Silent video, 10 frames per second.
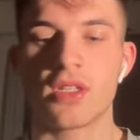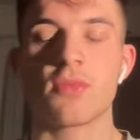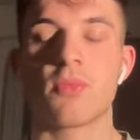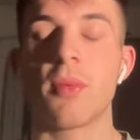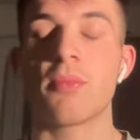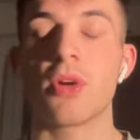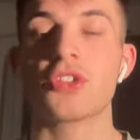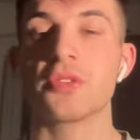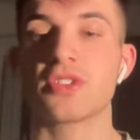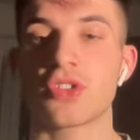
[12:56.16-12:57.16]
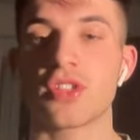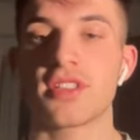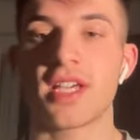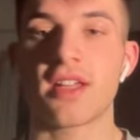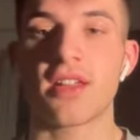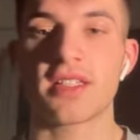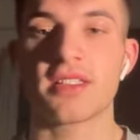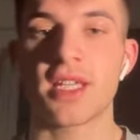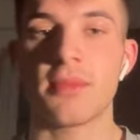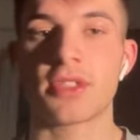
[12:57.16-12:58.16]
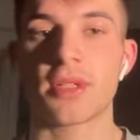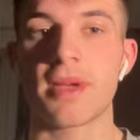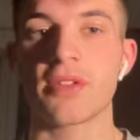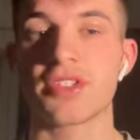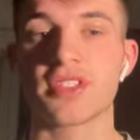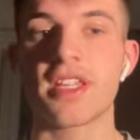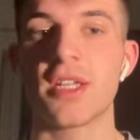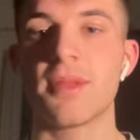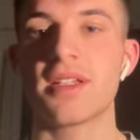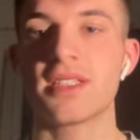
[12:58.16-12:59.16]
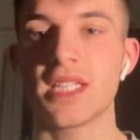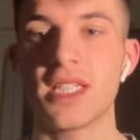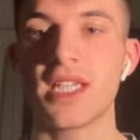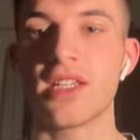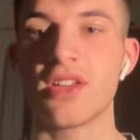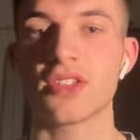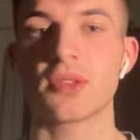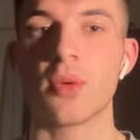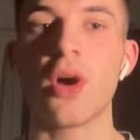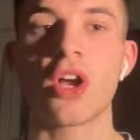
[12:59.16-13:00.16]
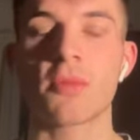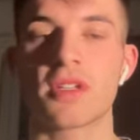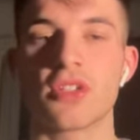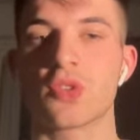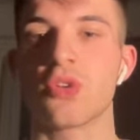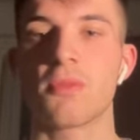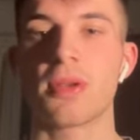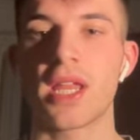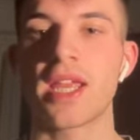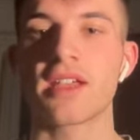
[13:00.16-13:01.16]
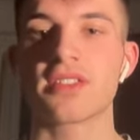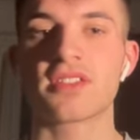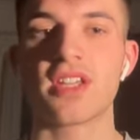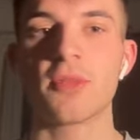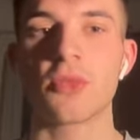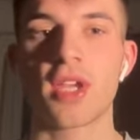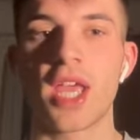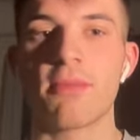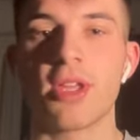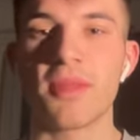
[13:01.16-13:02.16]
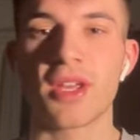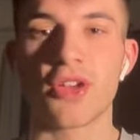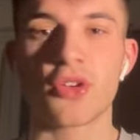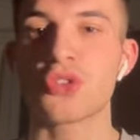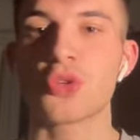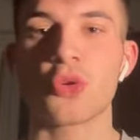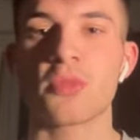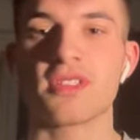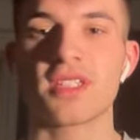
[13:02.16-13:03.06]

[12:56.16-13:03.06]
once we start trying to analyze teams about sustainability, it doesn't work because you're not playing a sustainable game here. Being a good tournament